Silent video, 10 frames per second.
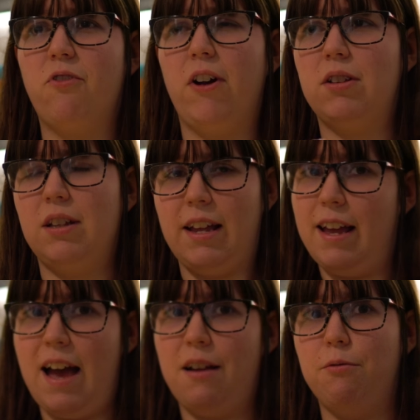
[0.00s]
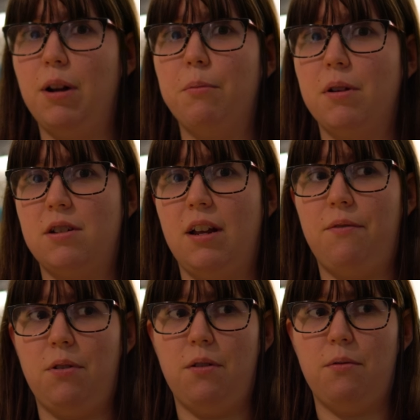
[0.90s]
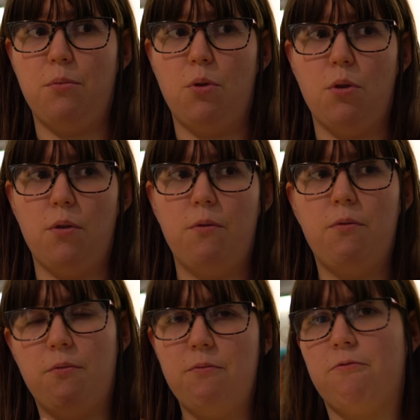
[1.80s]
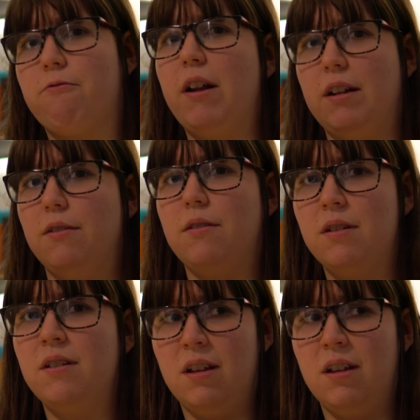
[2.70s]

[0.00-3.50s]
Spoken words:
felt that they had really much of a more friend